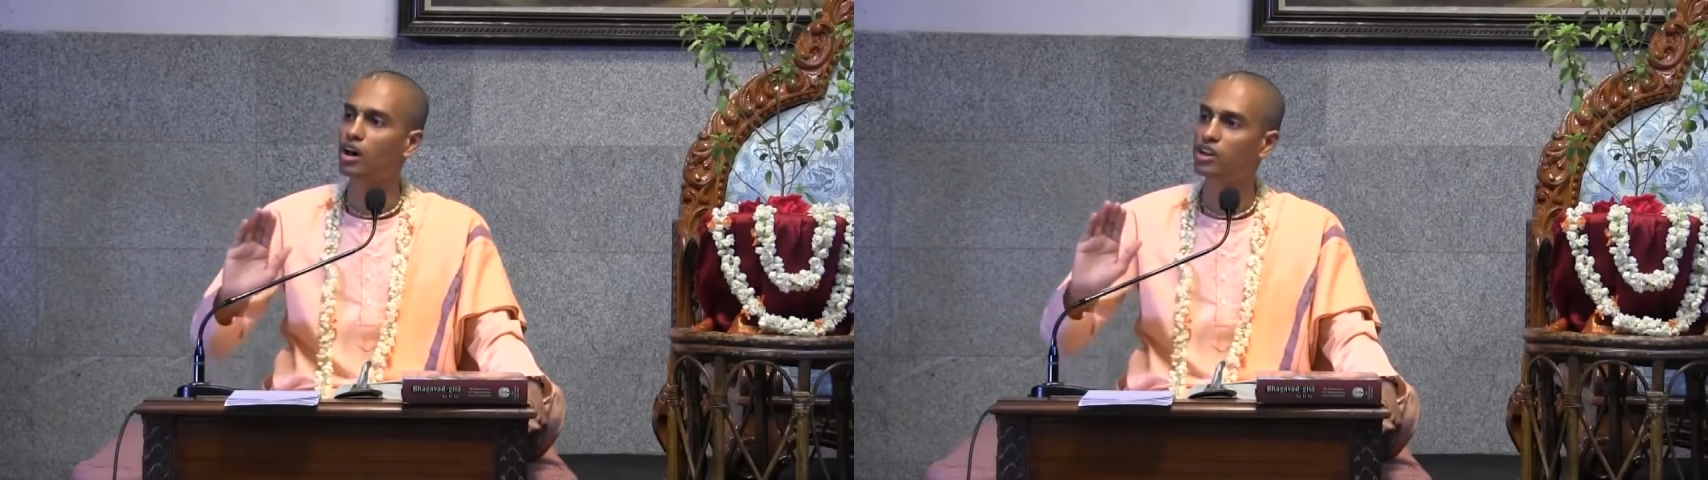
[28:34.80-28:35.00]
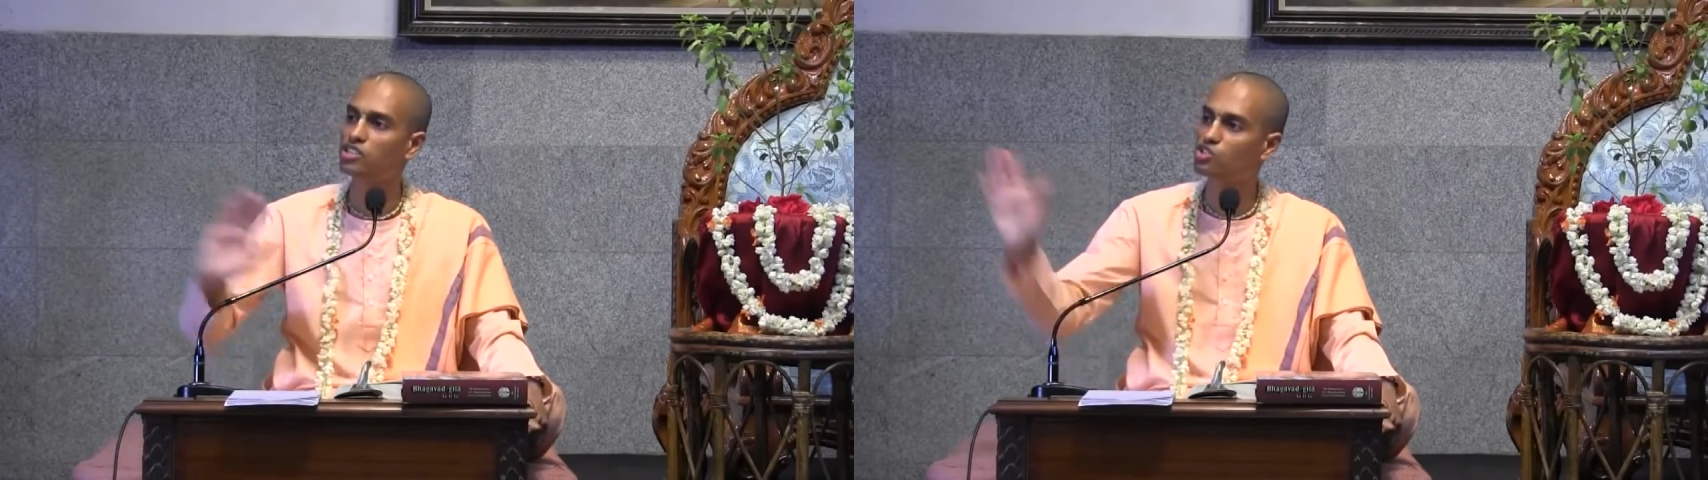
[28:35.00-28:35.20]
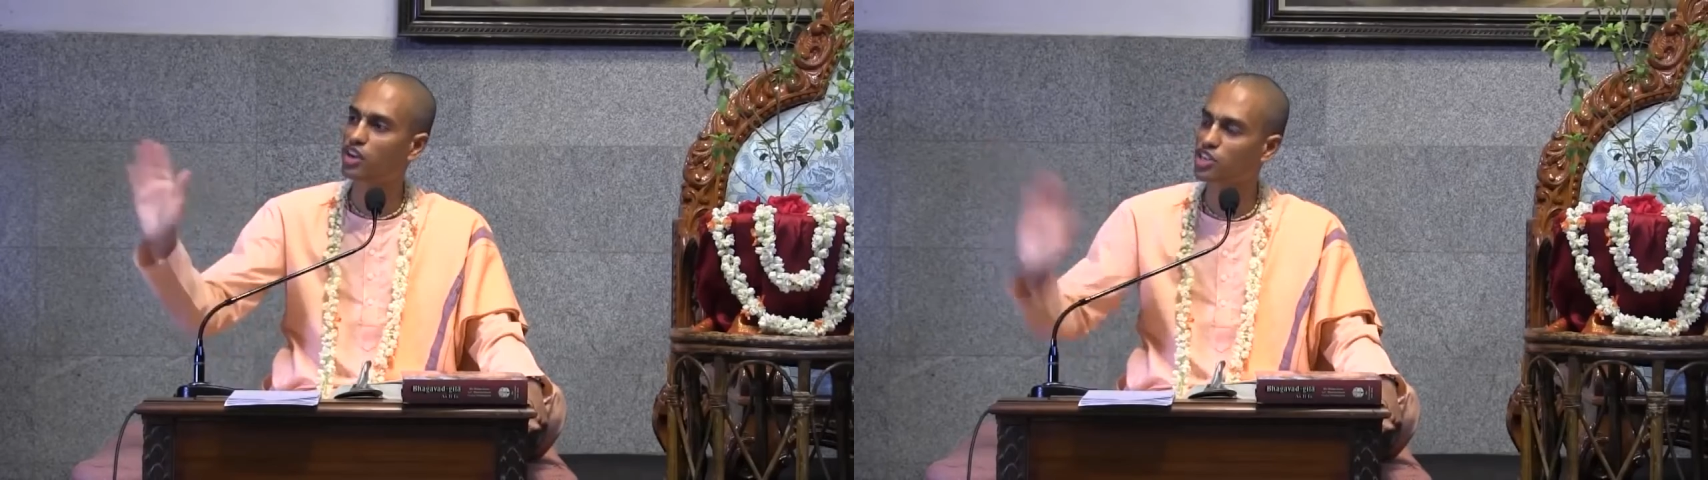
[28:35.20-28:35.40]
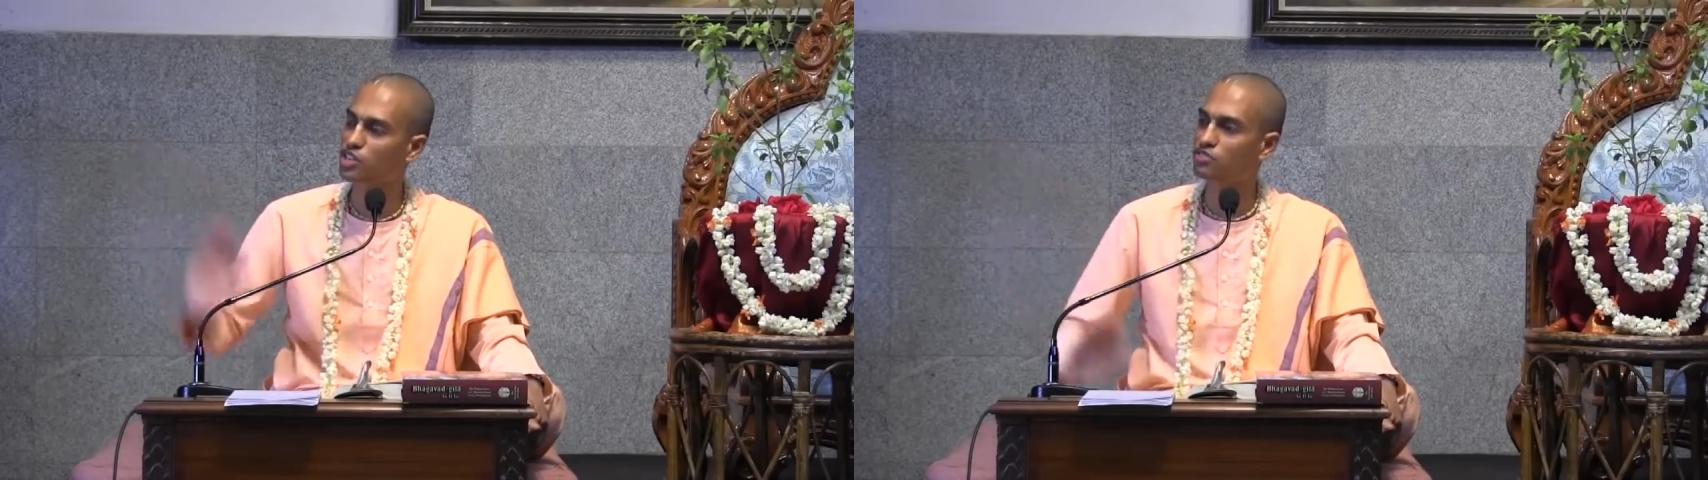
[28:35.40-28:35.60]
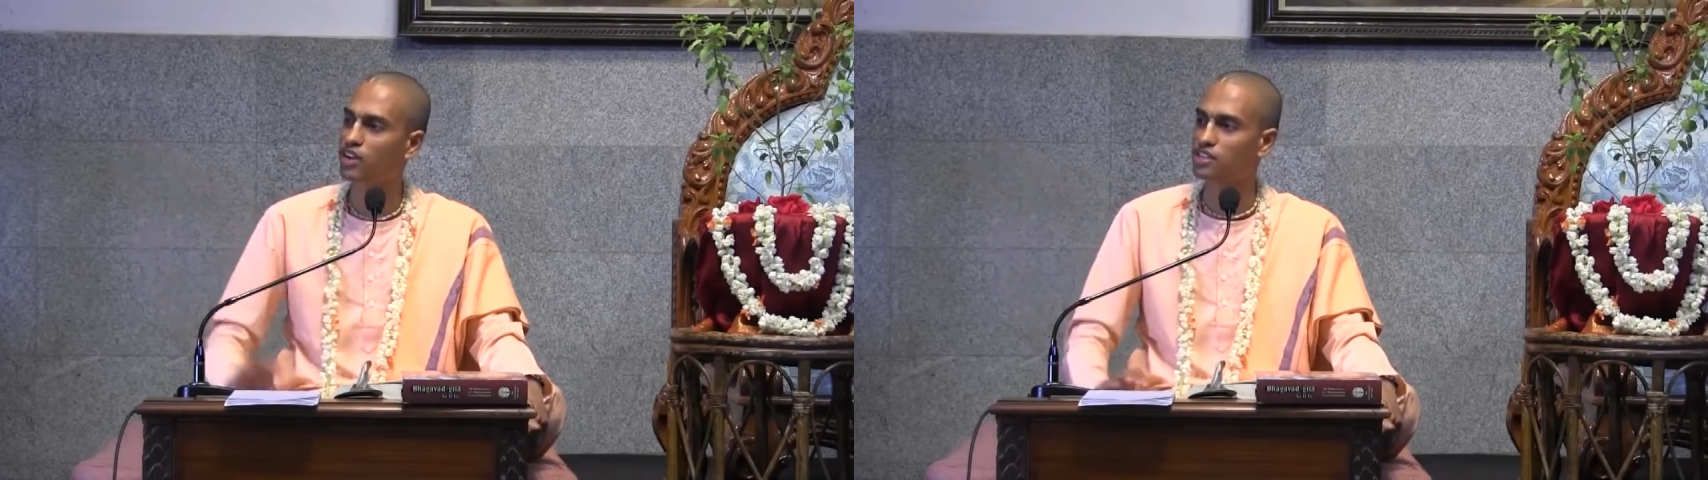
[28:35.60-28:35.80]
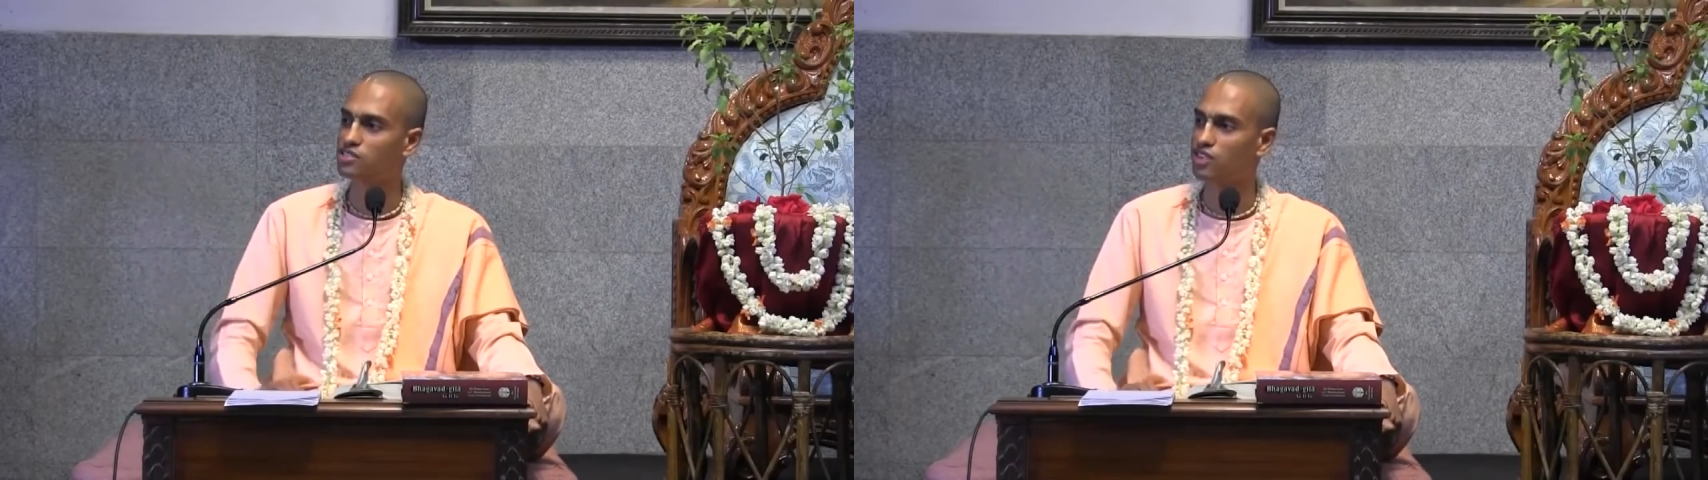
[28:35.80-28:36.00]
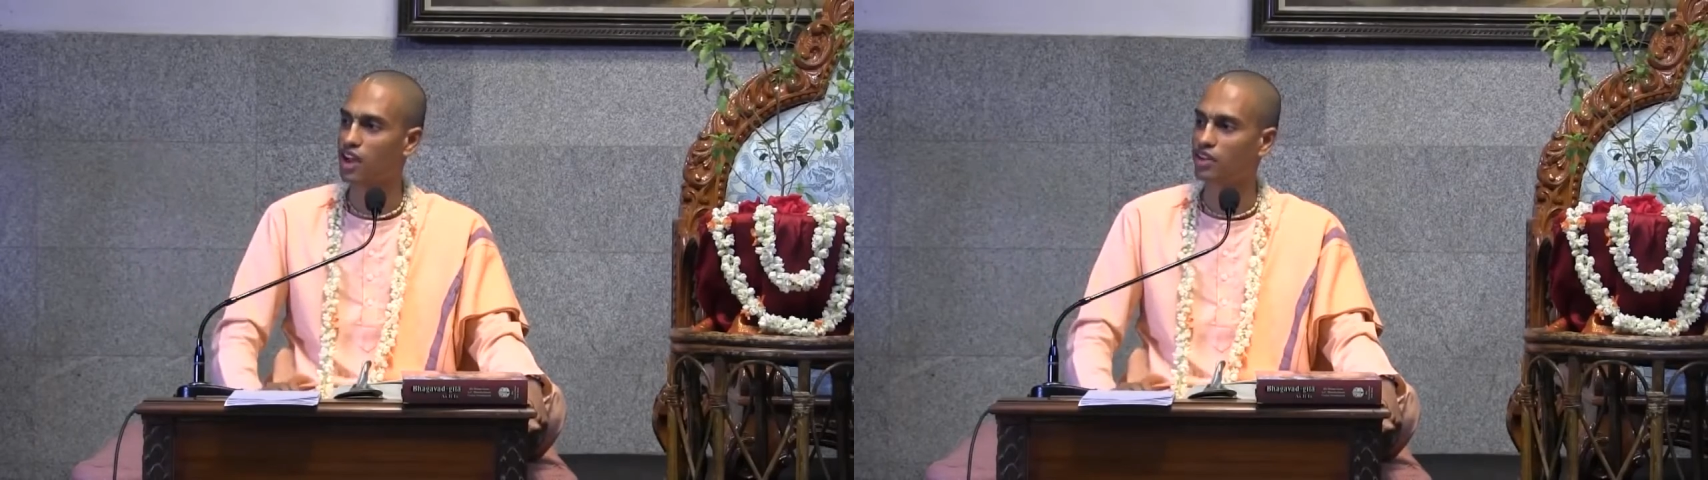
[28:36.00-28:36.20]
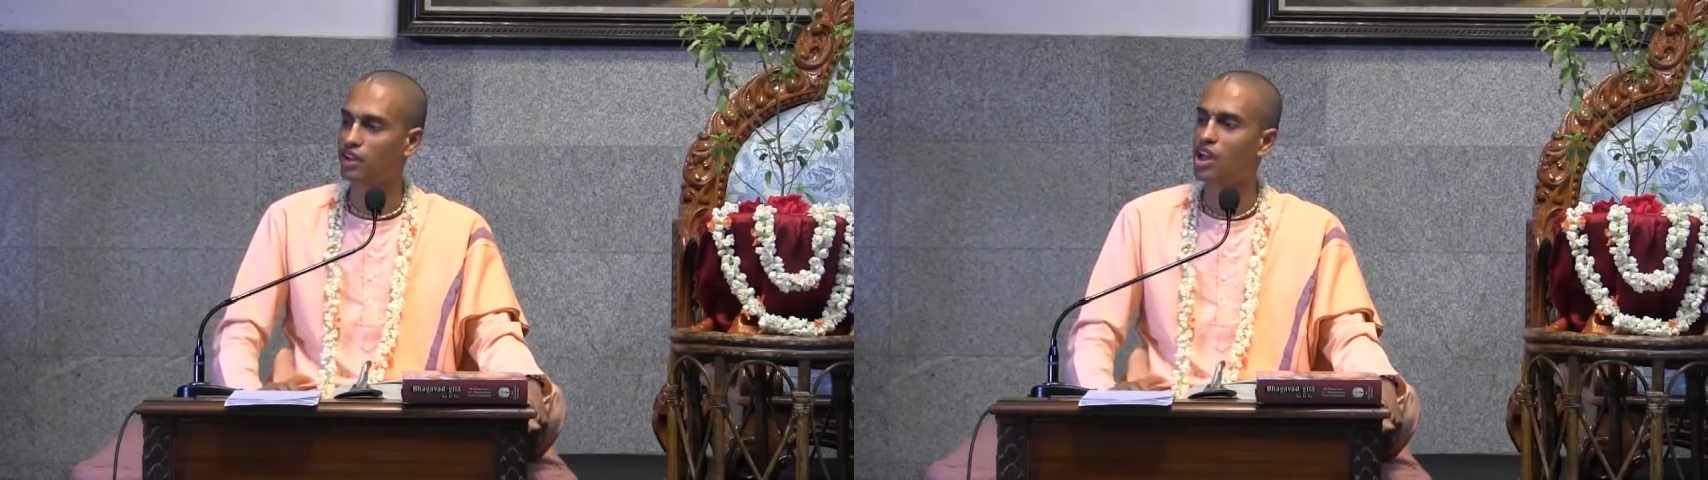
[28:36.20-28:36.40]
restriction for his
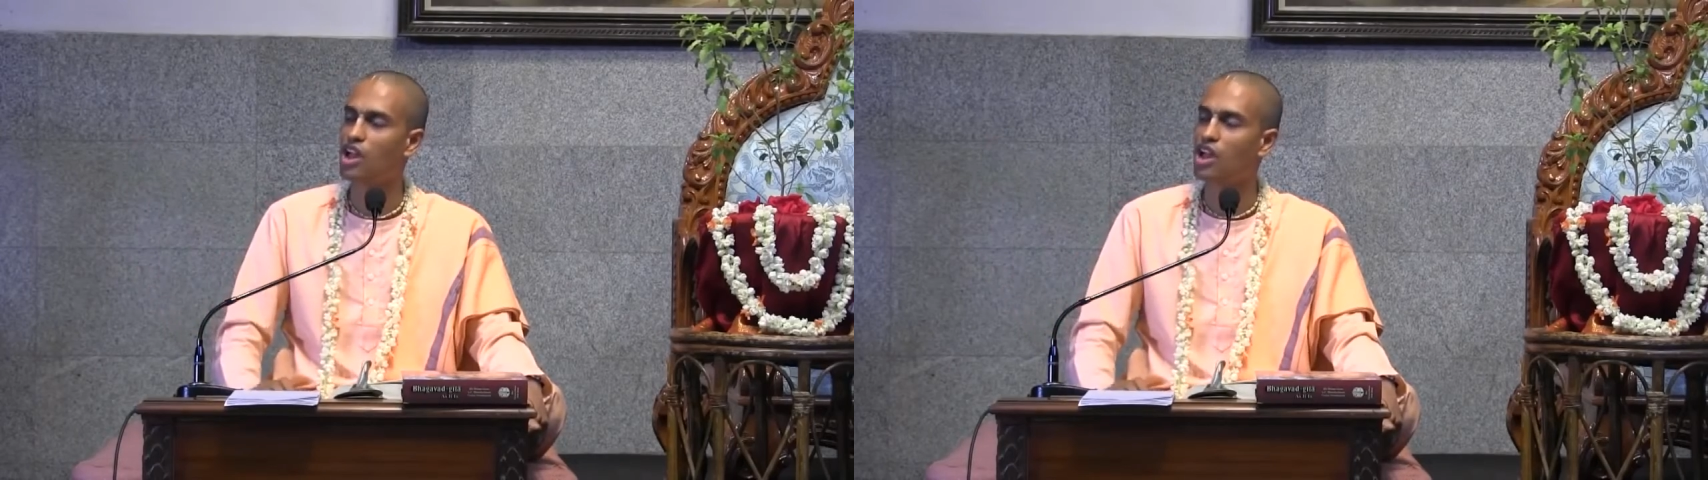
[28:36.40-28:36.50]
travel.